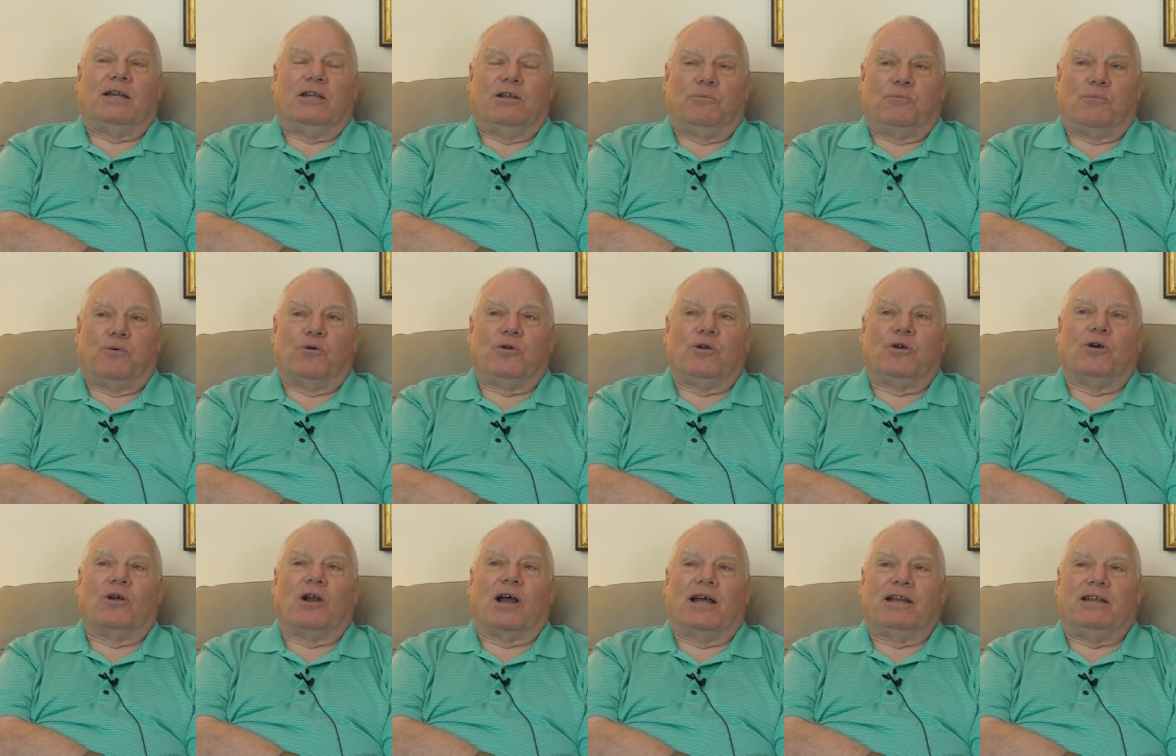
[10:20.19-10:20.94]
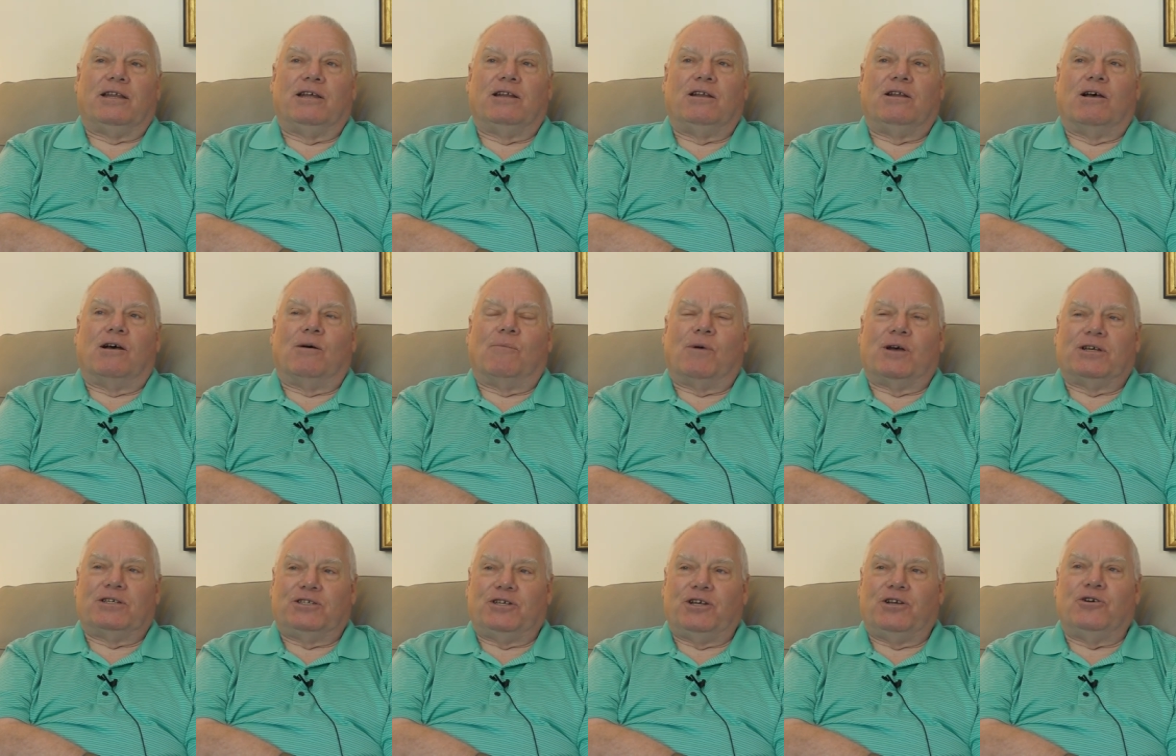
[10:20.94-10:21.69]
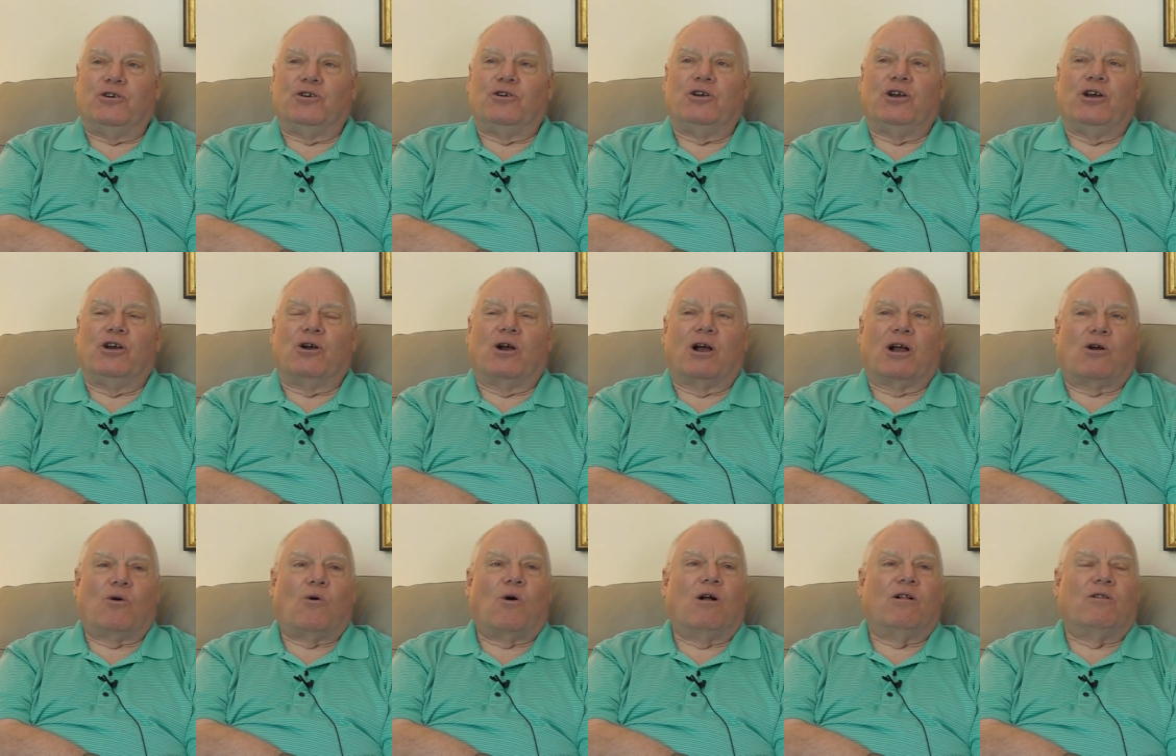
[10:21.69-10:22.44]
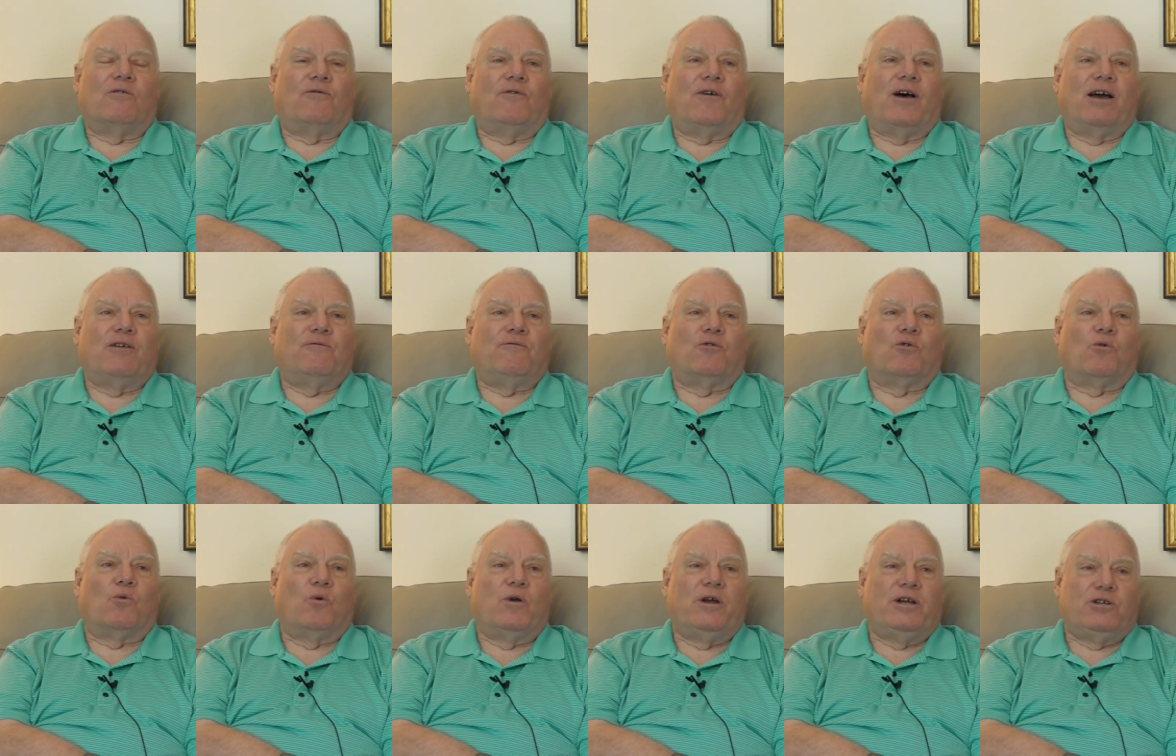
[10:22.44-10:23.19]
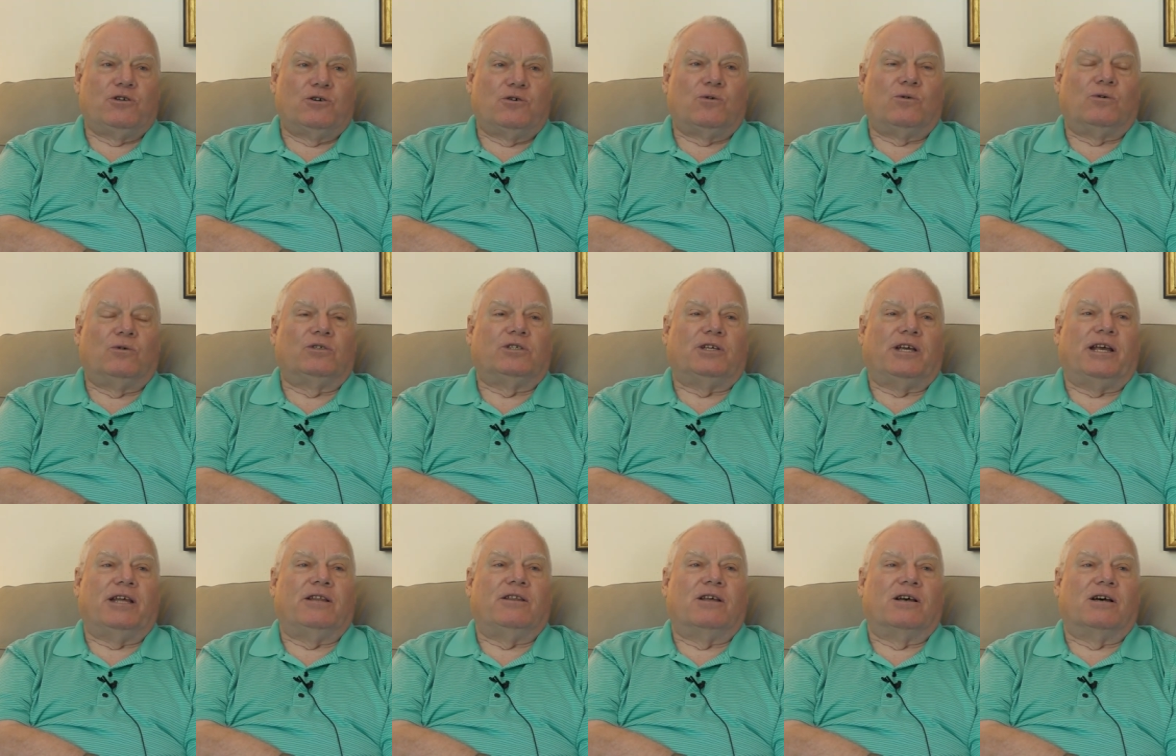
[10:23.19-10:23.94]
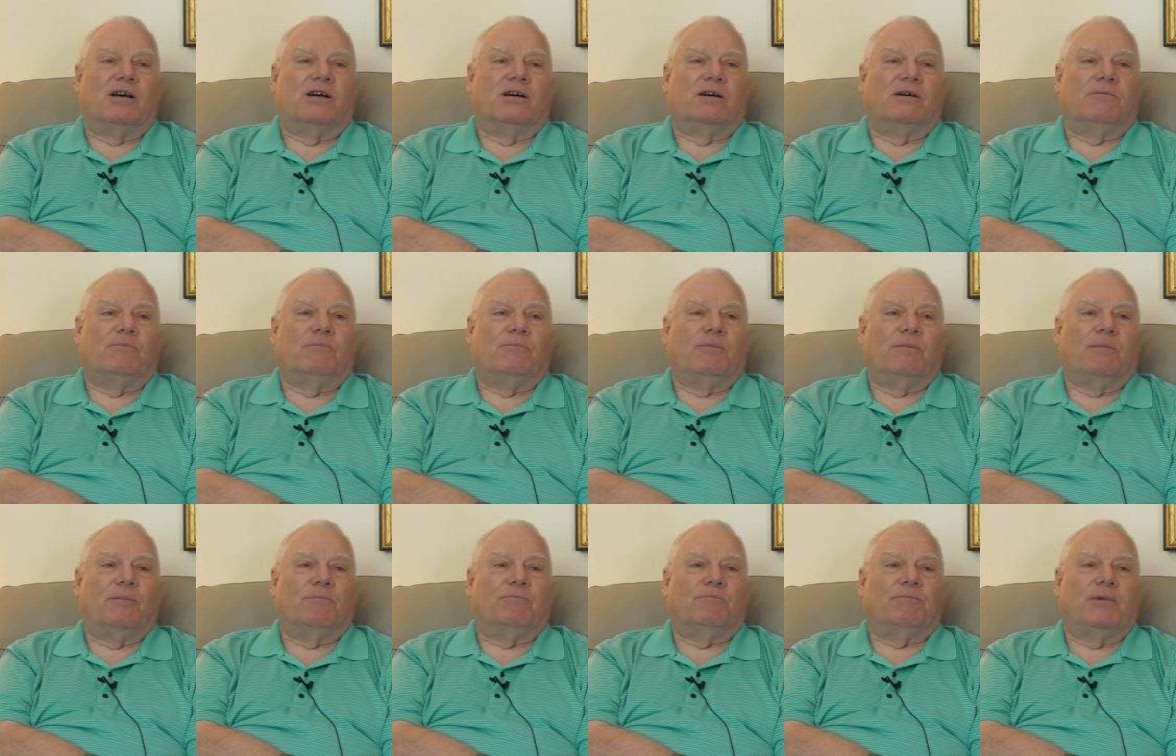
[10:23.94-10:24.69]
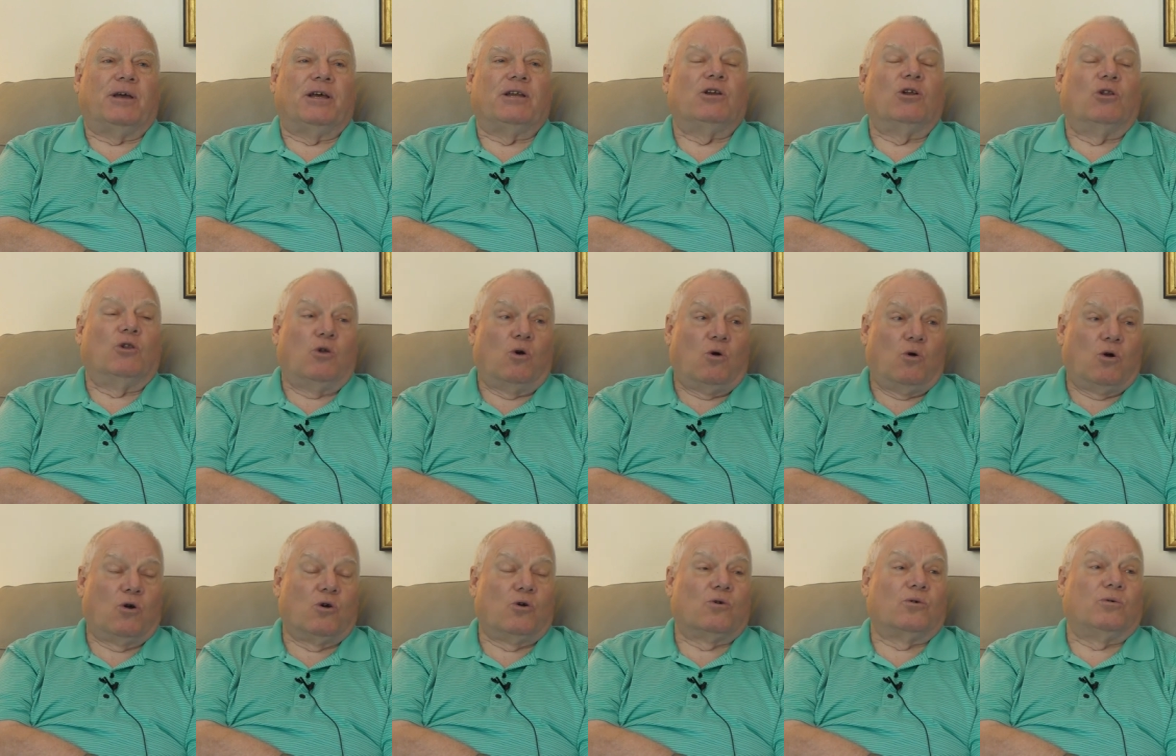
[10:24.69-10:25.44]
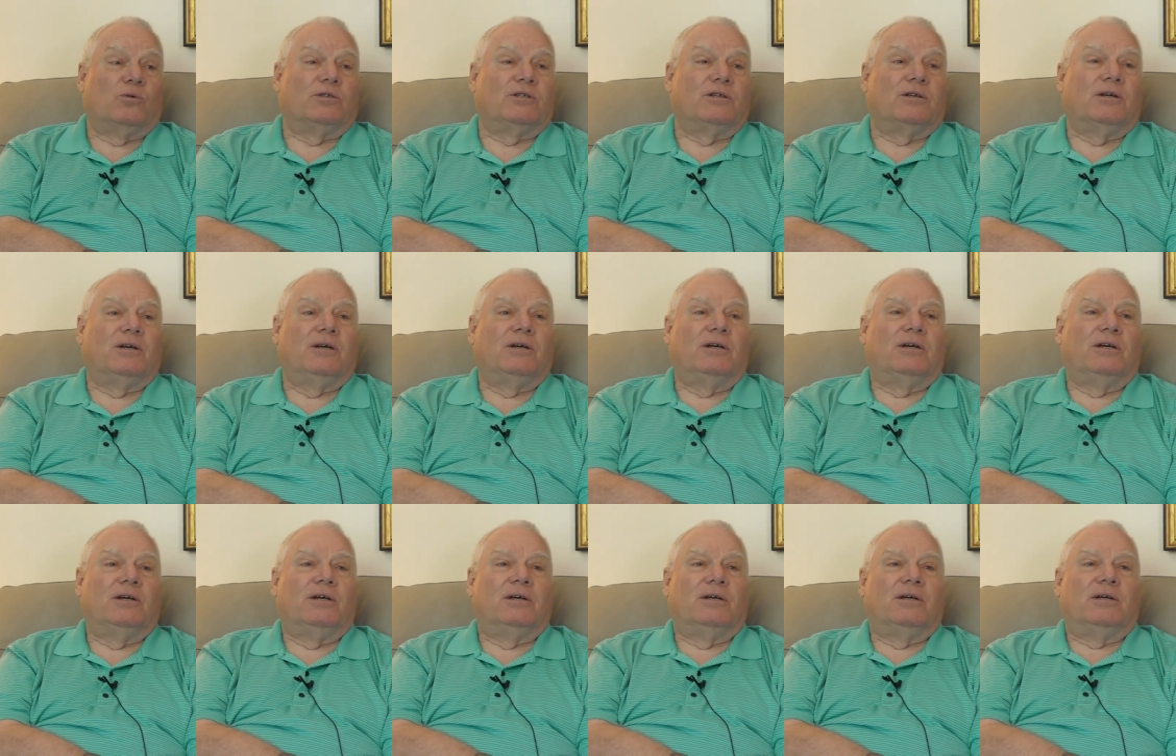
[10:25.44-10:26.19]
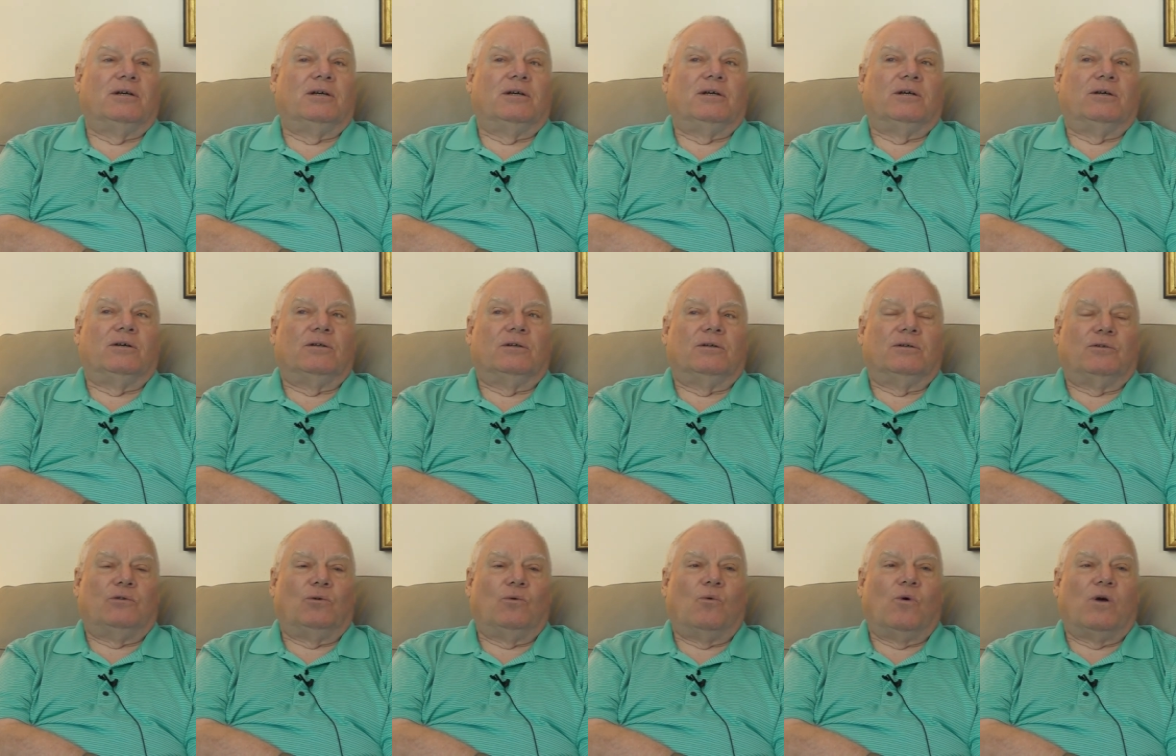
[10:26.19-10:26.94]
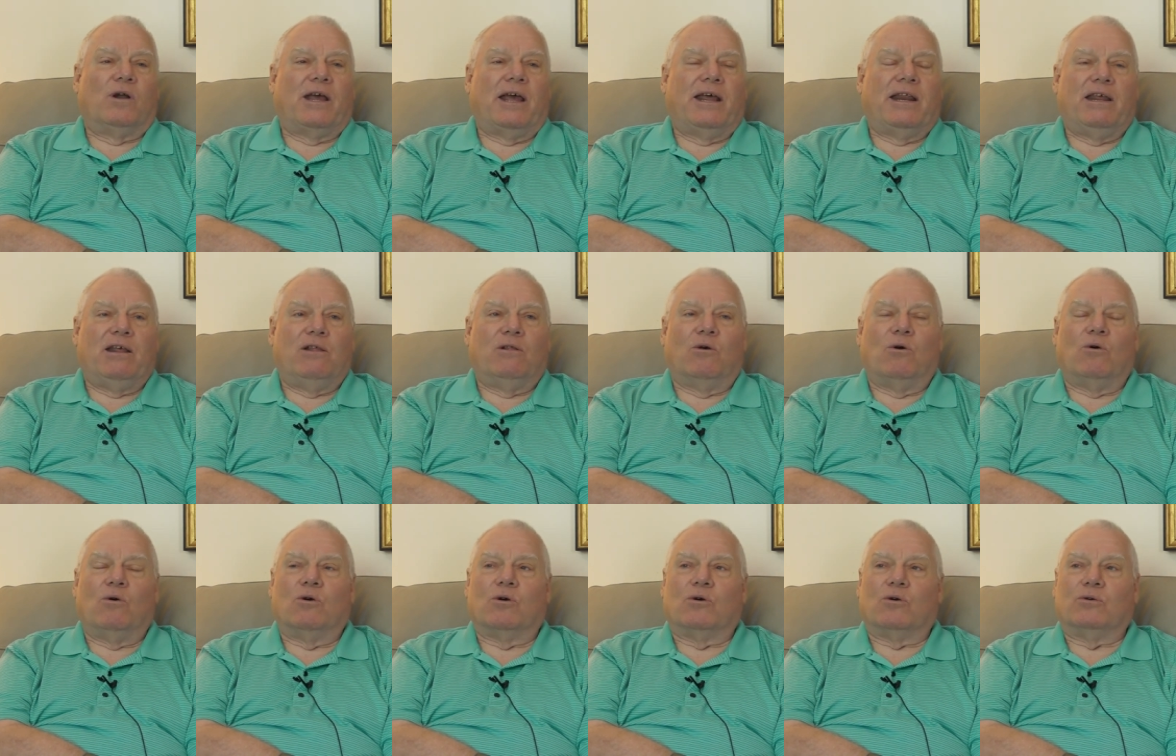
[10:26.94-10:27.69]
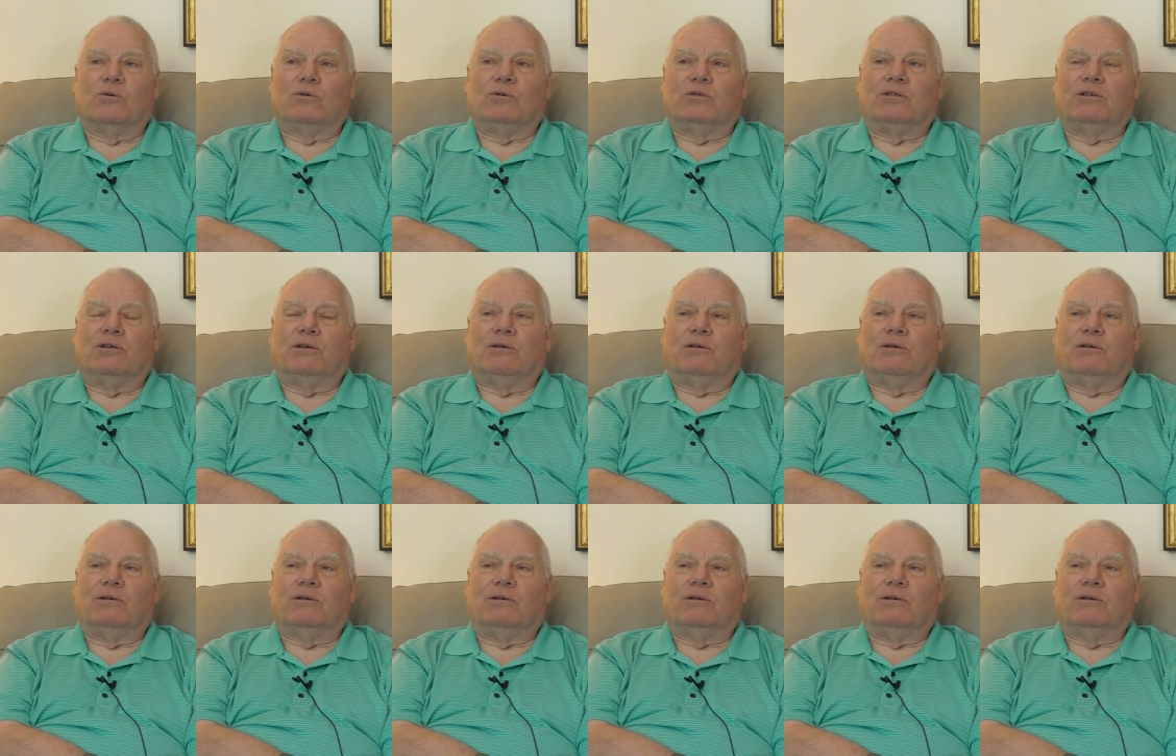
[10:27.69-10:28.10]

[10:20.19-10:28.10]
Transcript: did state? pretty good. I did uh, my senior year. I qualified for regionals in the in the low hurdles. Good. The 180 low hurdles.